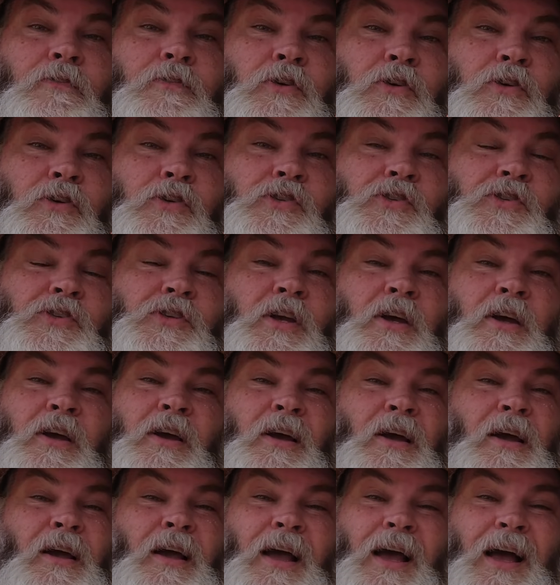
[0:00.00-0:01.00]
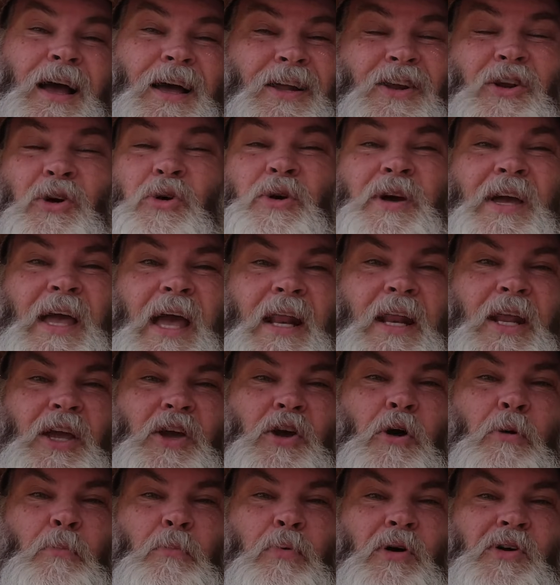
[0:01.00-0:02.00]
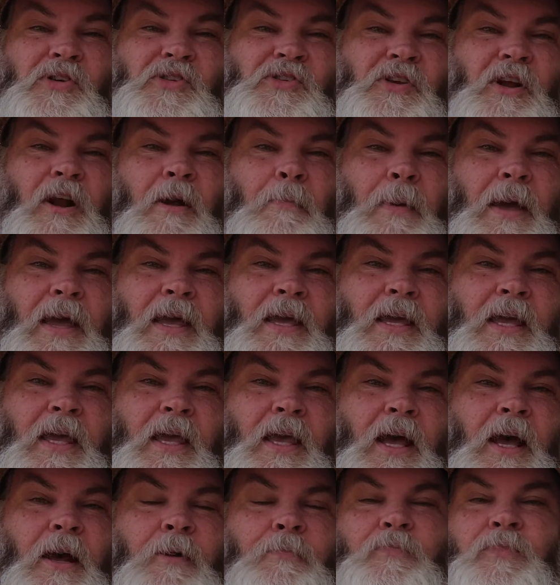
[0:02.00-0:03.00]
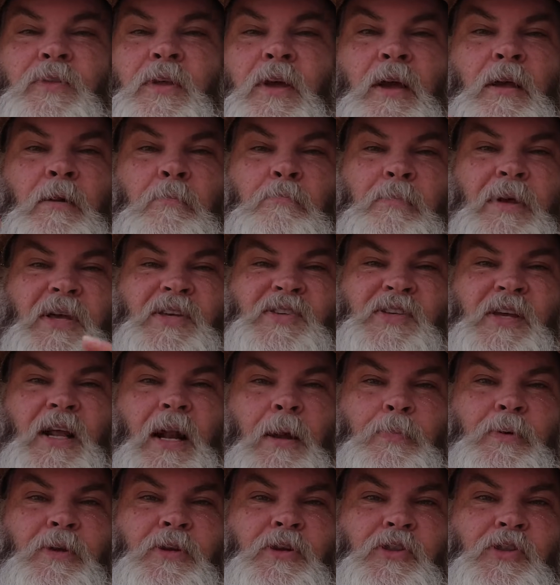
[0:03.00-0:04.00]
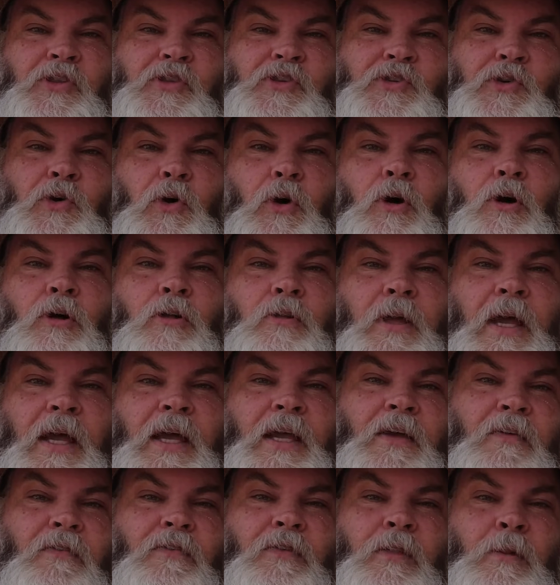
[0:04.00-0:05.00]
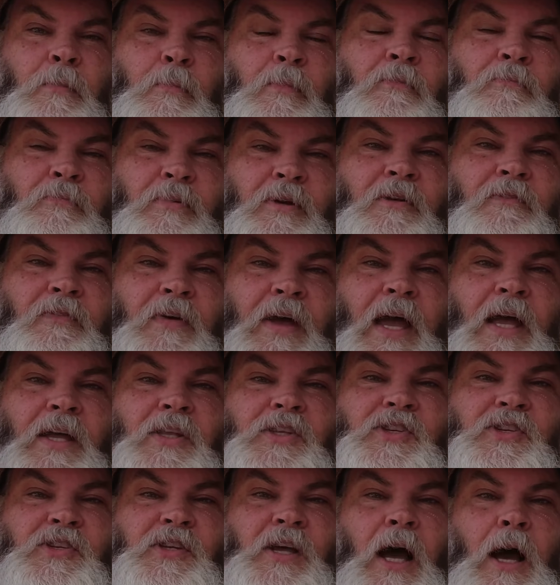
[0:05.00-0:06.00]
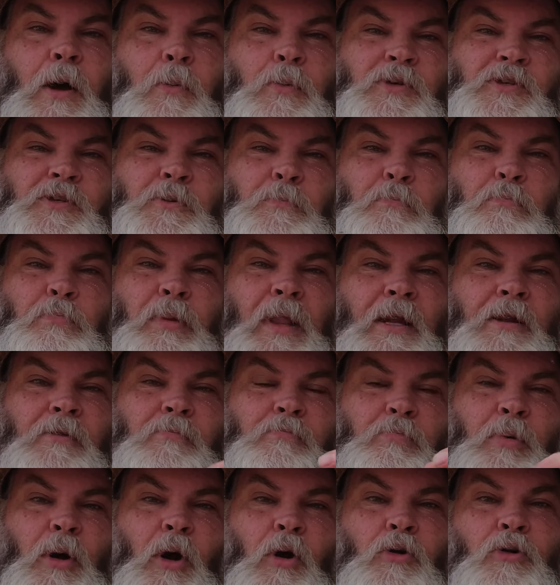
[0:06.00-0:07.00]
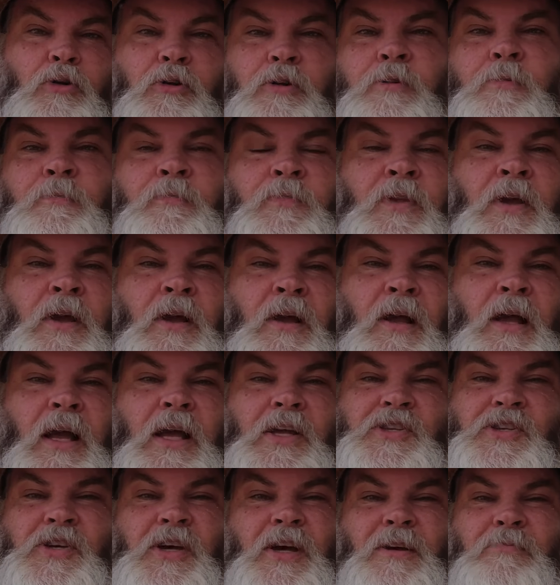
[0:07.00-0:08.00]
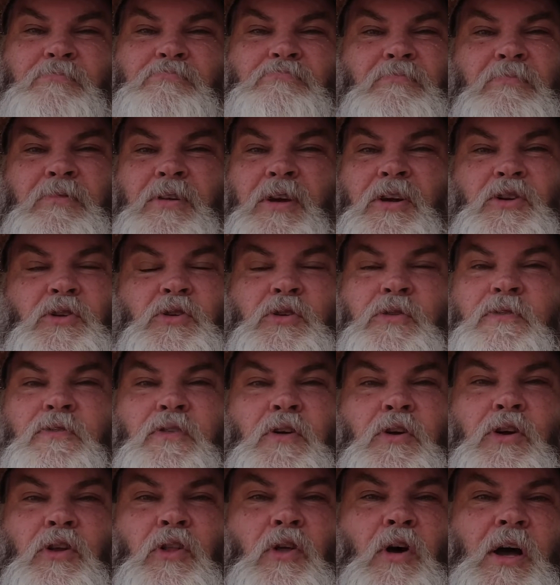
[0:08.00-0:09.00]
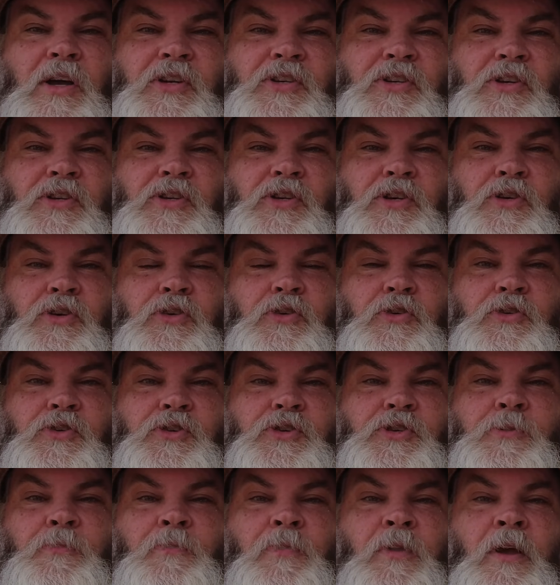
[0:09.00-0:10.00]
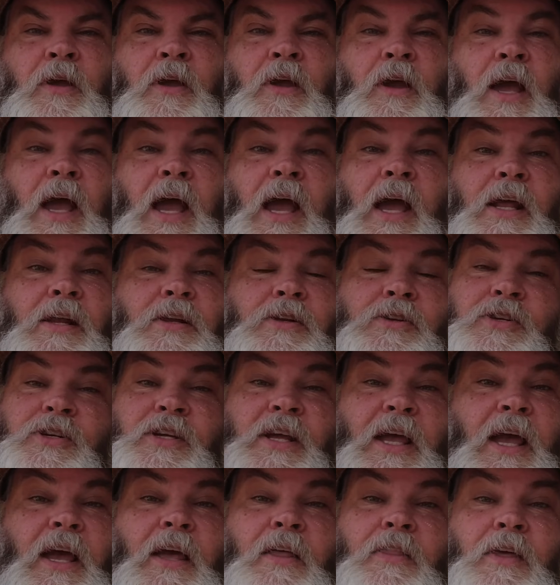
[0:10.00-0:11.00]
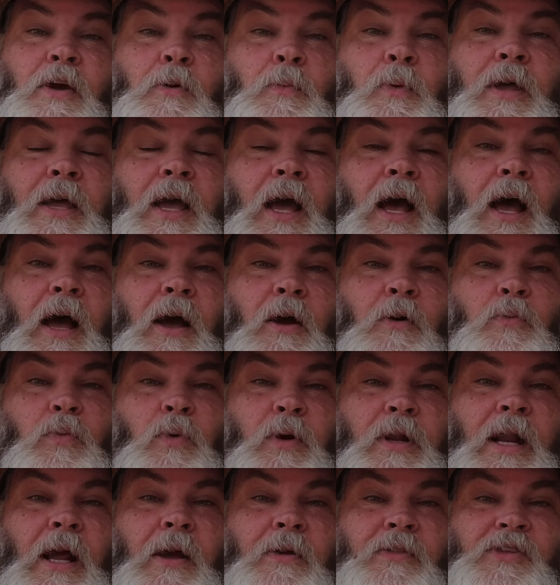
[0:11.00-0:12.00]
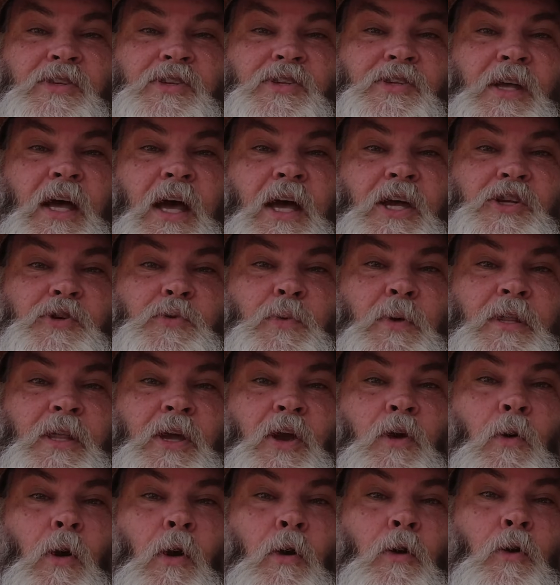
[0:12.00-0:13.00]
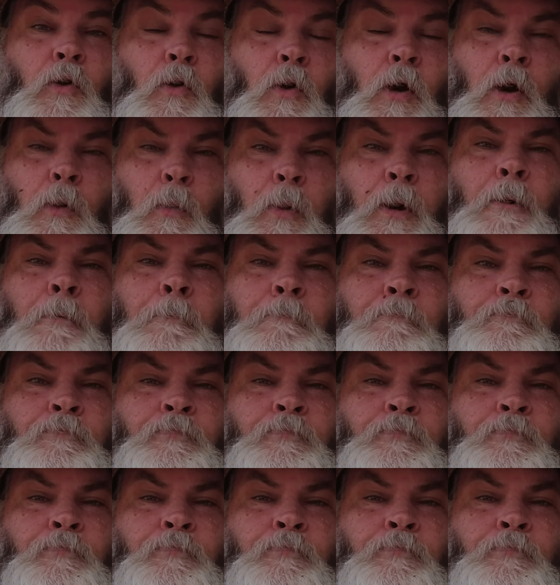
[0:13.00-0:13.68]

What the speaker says: used an organic compost that I make here, mixed that up into the soil and given them a bit of a head start with some blood and bone. It's a good fertilizer to use. And yeah, there we are. We're now at the stage where they're growing quite well.